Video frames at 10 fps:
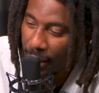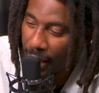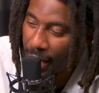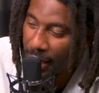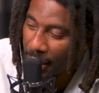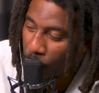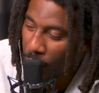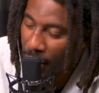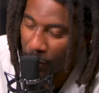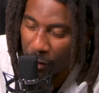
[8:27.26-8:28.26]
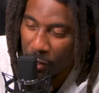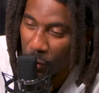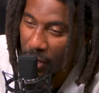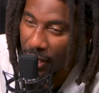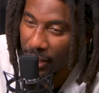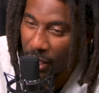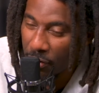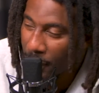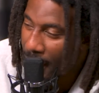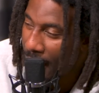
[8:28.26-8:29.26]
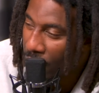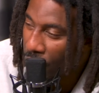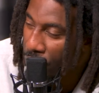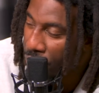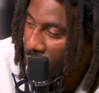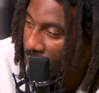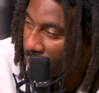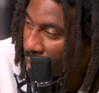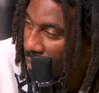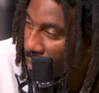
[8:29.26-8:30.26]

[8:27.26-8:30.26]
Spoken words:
I don't know where it came from, but I had no fear.